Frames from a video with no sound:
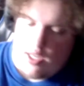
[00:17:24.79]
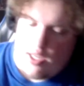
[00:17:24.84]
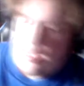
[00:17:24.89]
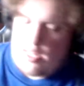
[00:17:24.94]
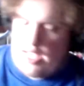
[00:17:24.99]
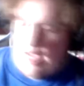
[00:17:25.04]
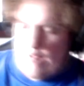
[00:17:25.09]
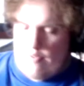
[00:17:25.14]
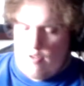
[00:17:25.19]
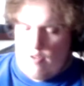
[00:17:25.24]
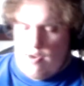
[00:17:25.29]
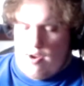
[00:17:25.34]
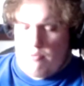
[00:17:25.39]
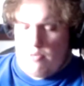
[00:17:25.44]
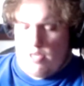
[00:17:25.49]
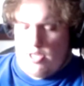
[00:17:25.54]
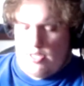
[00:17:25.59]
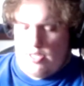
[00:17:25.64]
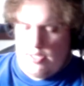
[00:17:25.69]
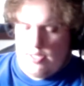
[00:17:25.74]
they have a
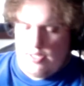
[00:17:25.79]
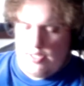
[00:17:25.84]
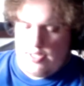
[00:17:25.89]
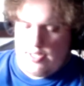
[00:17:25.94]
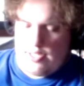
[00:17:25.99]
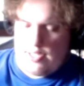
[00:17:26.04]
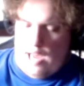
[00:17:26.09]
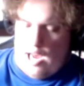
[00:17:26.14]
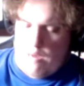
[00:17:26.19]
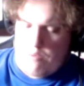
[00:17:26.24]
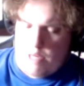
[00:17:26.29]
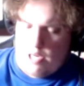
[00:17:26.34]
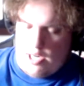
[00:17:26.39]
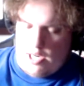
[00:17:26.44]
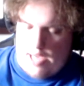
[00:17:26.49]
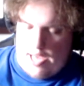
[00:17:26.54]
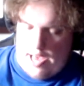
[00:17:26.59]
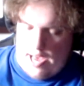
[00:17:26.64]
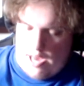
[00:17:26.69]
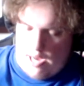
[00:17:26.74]
rubber stopper
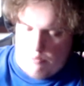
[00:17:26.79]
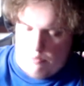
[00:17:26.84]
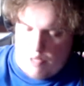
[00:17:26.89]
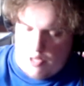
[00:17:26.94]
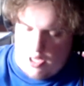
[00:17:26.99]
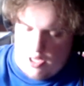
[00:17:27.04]
cap